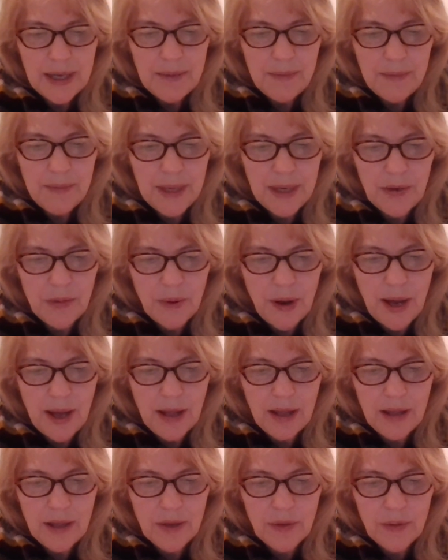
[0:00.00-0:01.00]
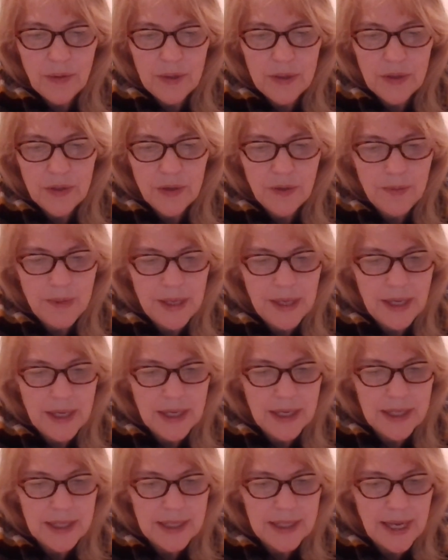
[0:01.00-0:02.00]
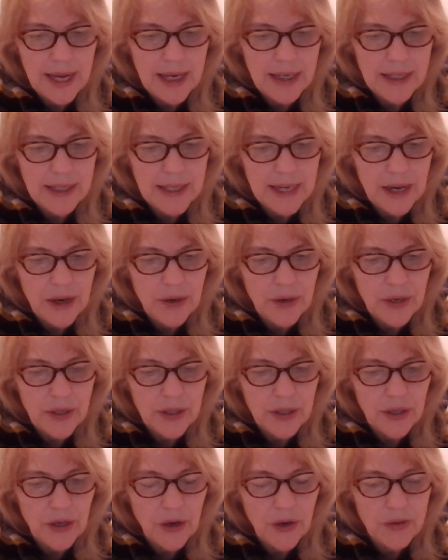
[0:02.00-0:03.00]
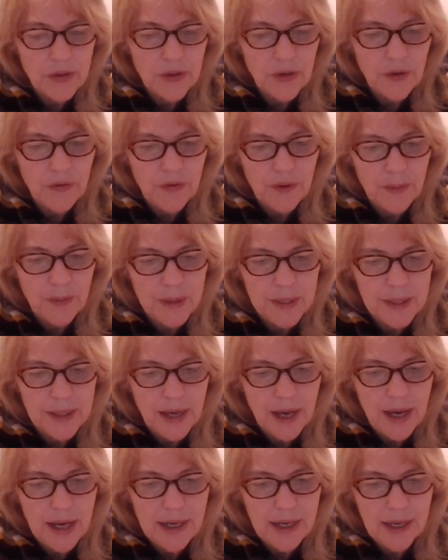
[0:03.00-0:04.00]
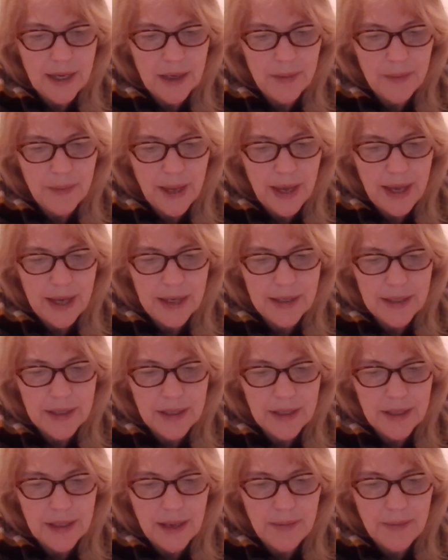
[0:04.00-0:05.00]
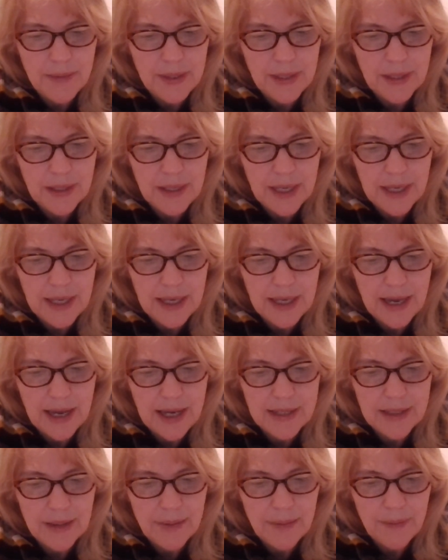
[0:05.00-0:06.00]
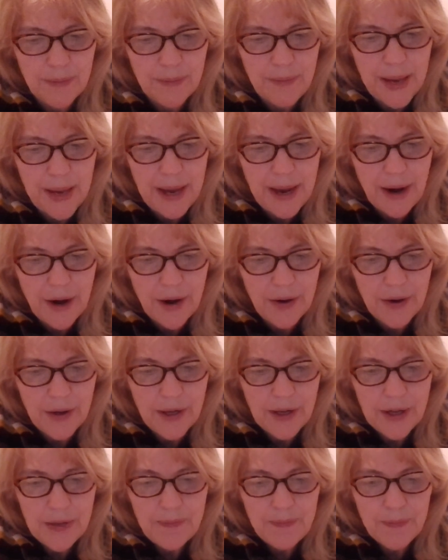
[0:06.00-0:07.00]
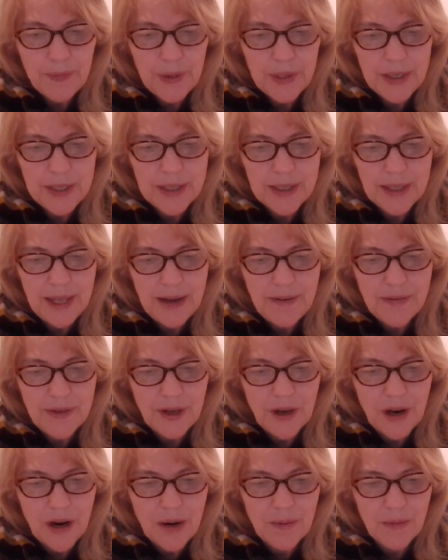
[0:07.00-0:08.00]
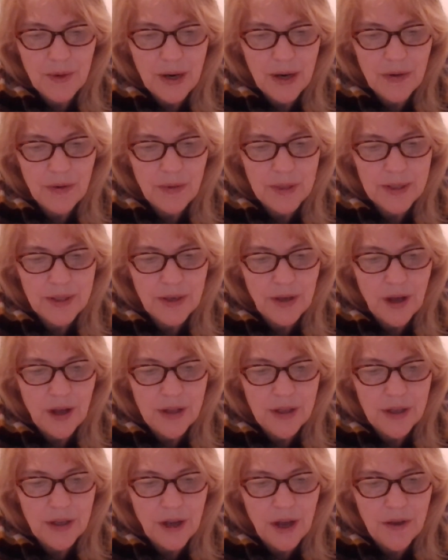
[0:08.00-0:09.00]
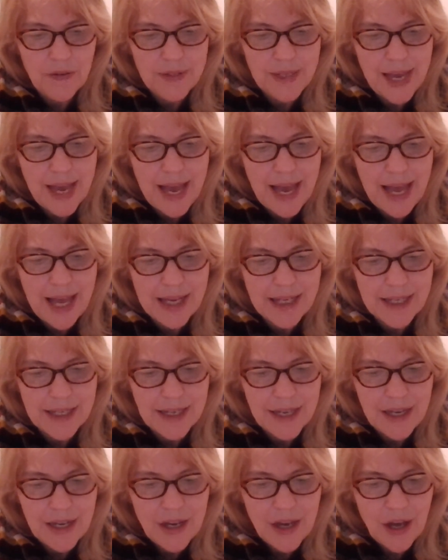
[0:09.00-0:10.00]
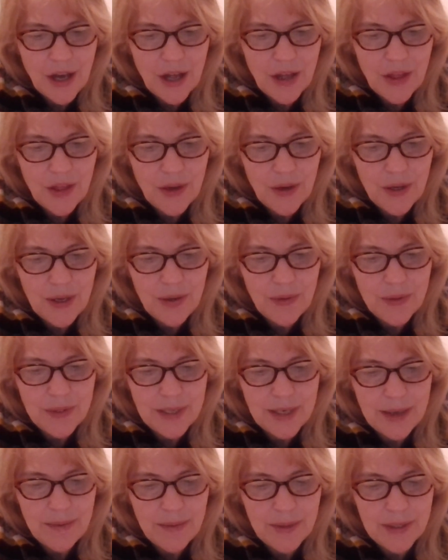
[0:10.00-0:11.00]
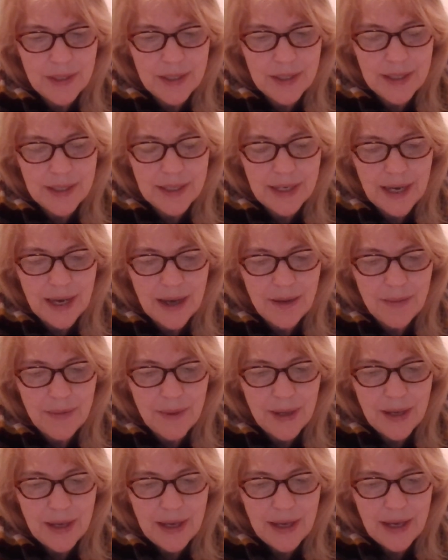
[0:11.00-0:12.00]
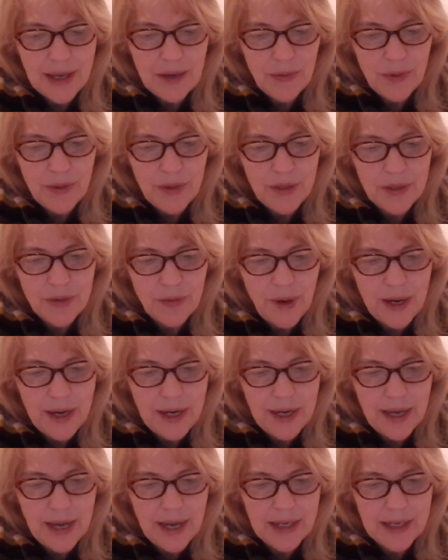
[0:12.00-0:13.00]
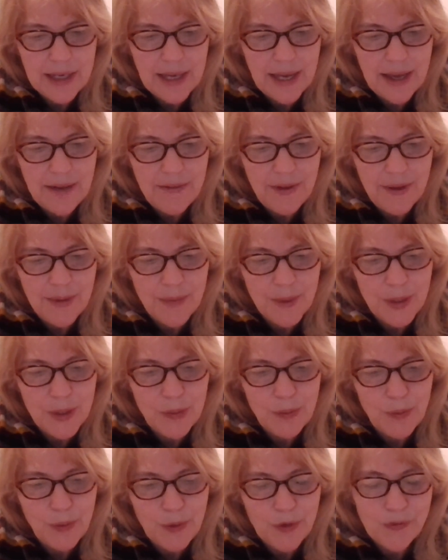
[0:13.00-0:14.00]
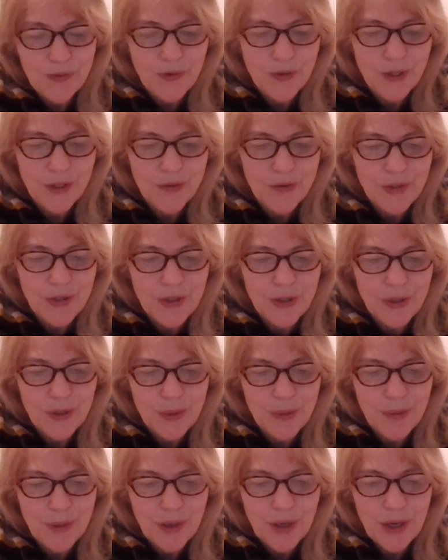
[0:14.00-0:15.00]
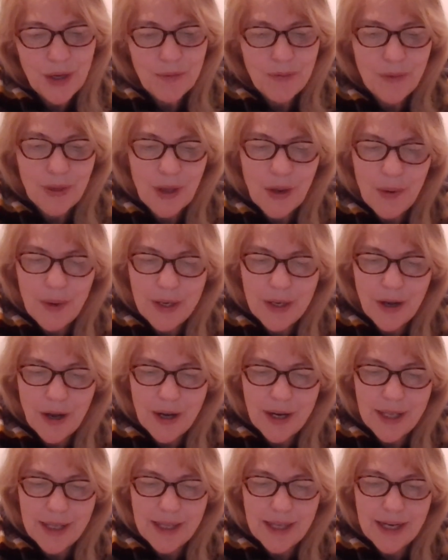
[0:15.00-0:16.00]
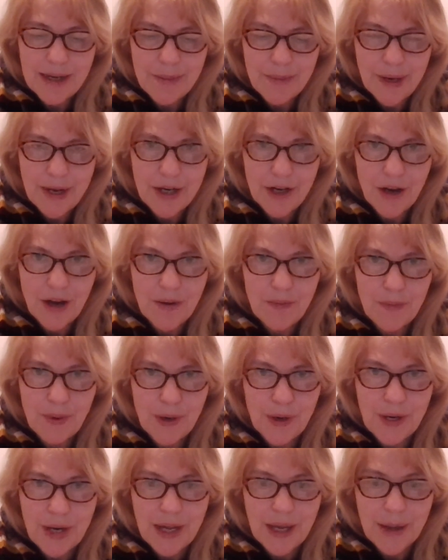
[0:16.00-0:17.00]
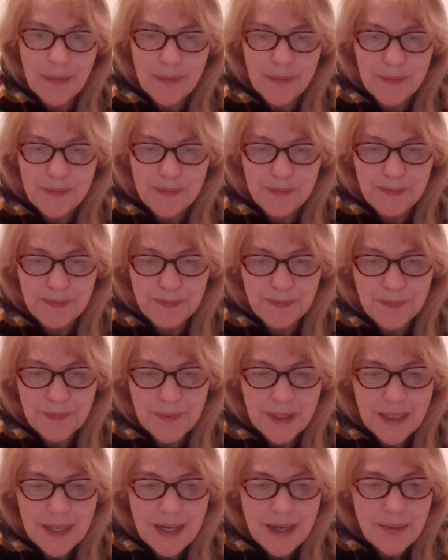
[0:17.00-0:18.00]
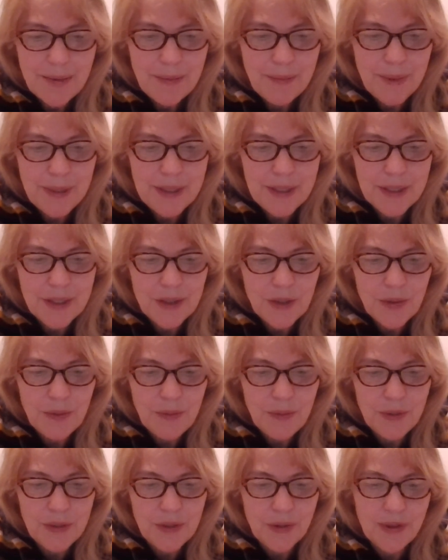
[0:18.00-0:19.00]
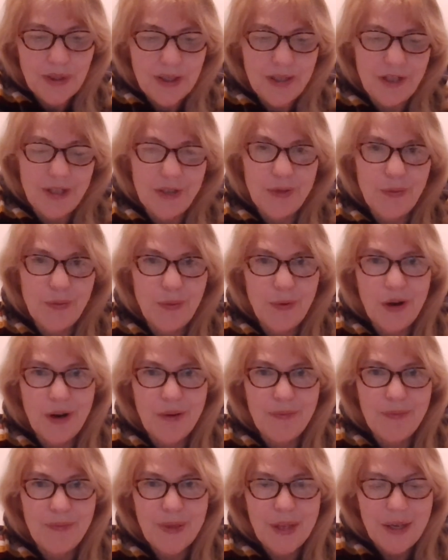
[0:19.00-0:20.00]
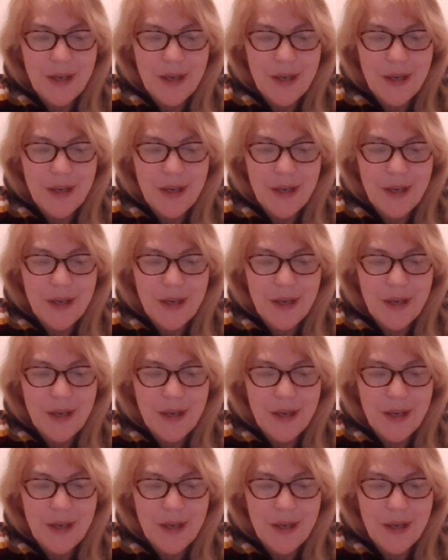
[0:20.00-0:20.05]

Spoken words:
Meanwhile, Razumihin sat down on the sofa beside him and, clumsily as a bear, put his left arm round Raskolnikov's head, although he was able to sit up, and with his right hand gave him a spoonful of soup, blowing on it that it might not burn him. But the soup was only just warm.